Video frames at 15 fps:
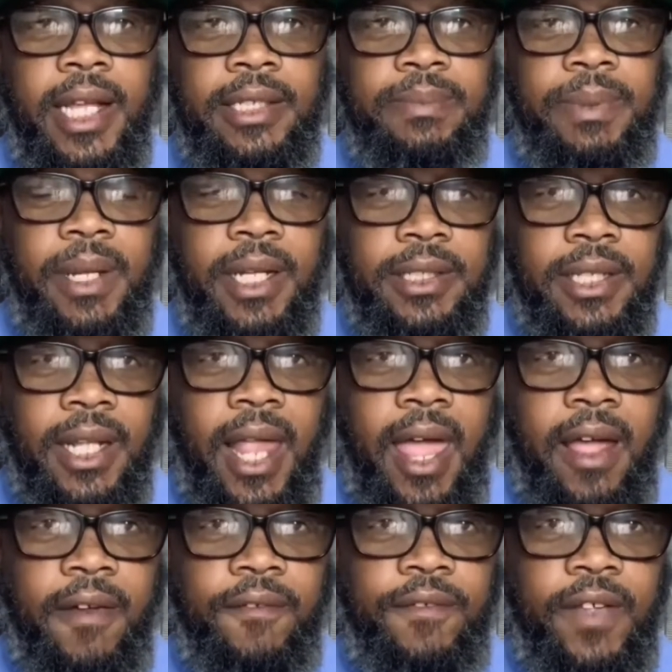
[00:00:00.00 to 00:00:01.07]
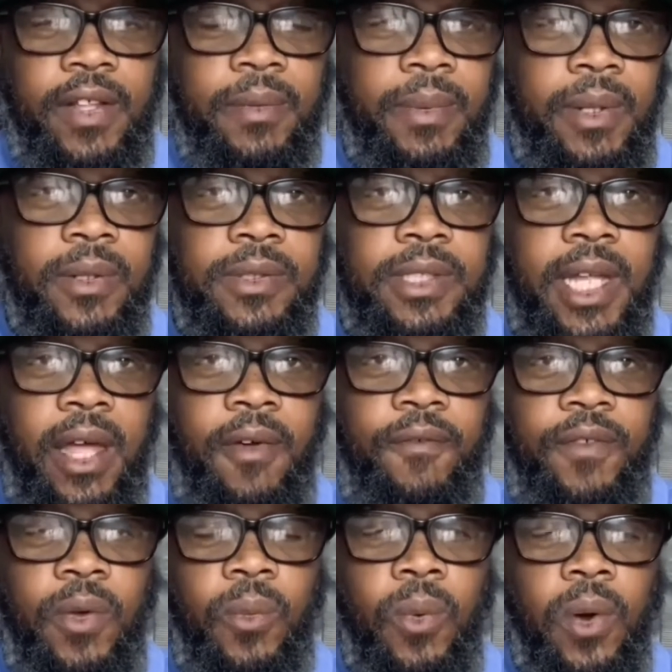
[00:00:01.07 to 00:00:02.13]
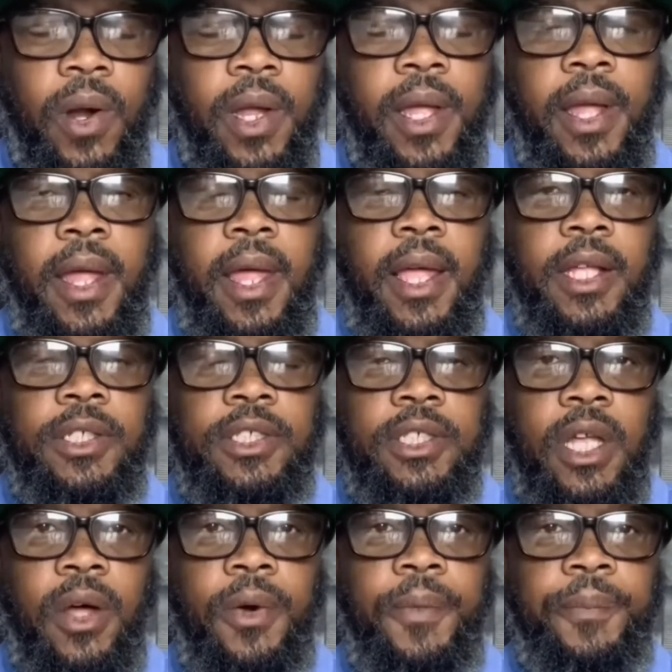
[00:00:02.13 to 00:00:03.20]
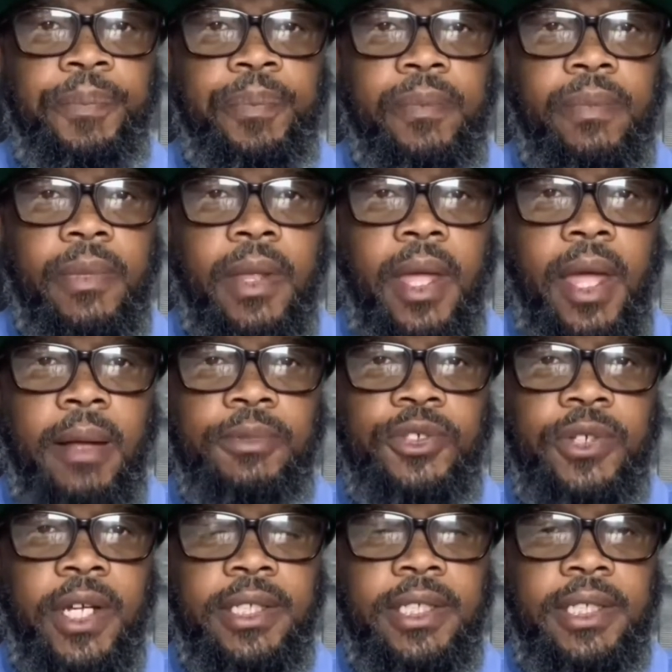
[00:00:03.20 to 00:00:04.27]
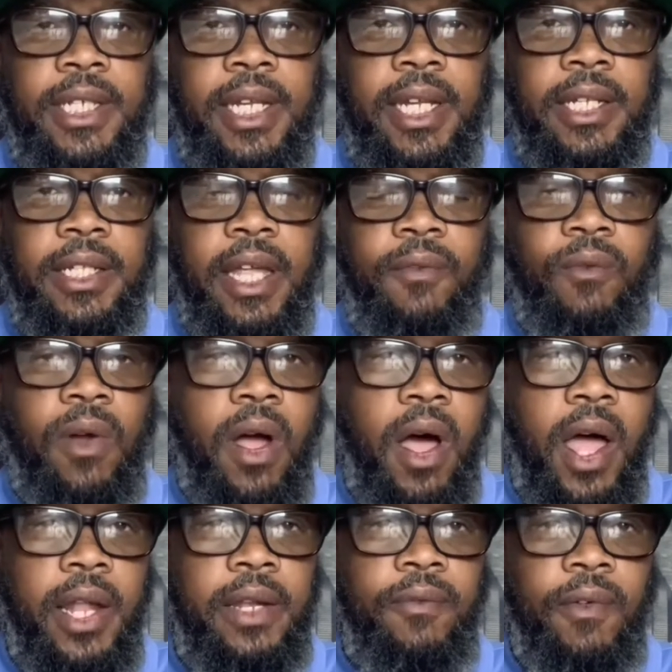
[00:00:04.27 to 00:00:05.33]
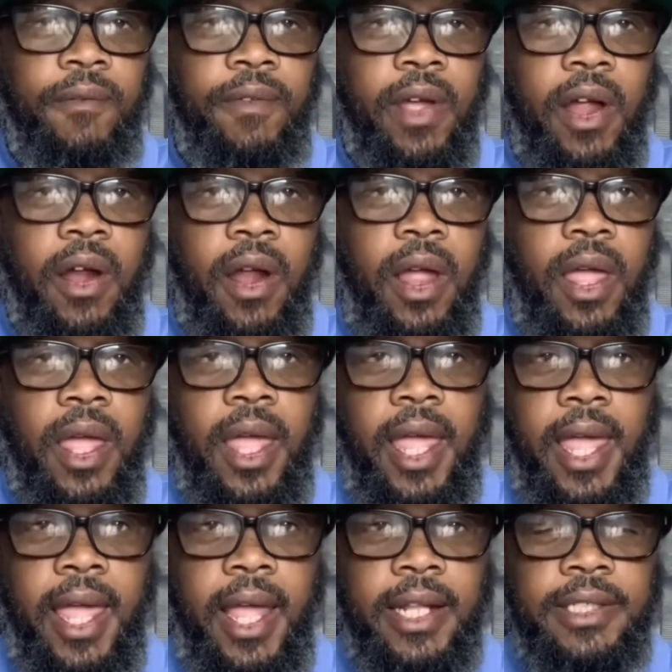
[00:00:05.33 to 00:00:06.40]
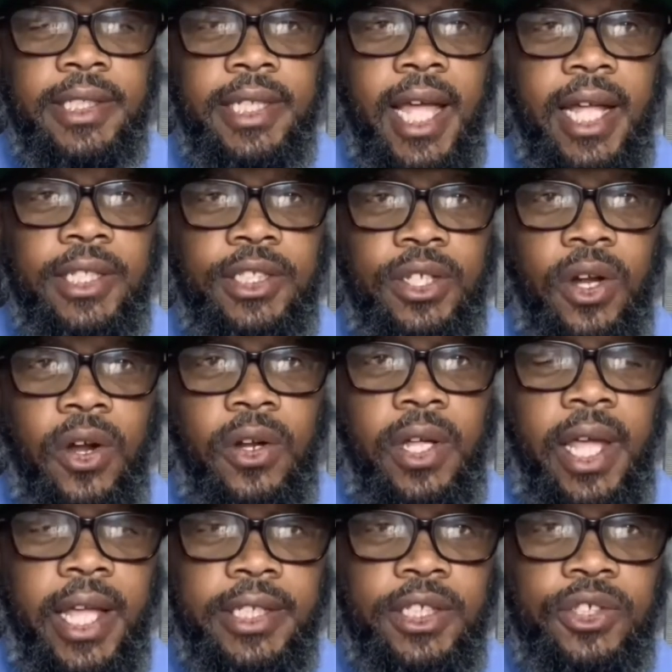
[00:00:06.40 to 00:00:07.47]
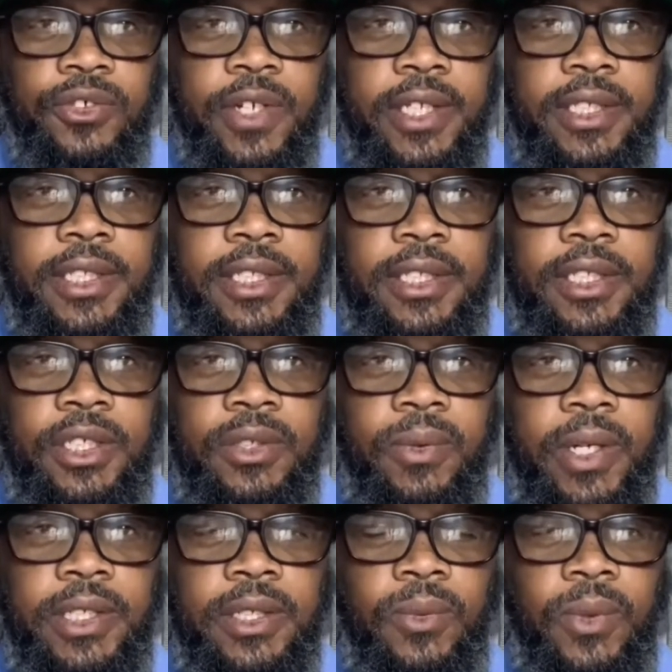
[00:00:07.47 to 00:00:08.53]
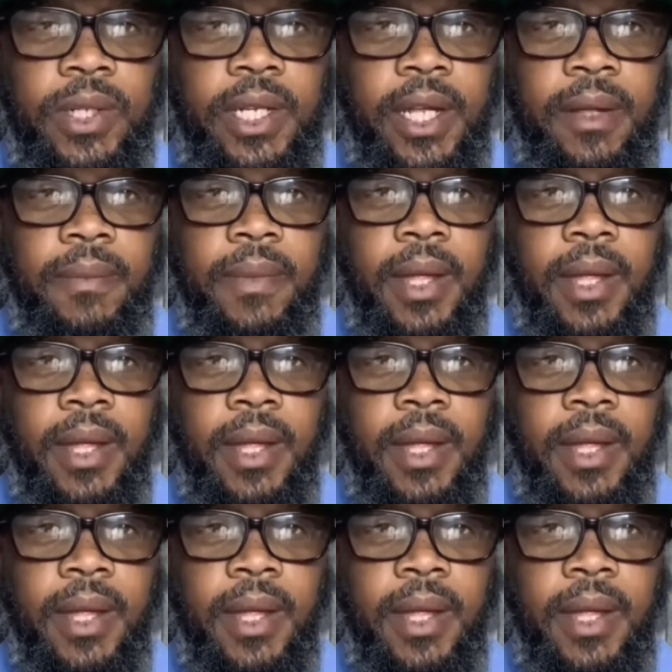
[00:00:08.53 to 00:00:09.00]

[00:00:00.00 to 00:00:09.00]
because of lack of fundamental sound footwork. So I'm trusting that Ron Rivera and Scott Turner has addressed this situation with him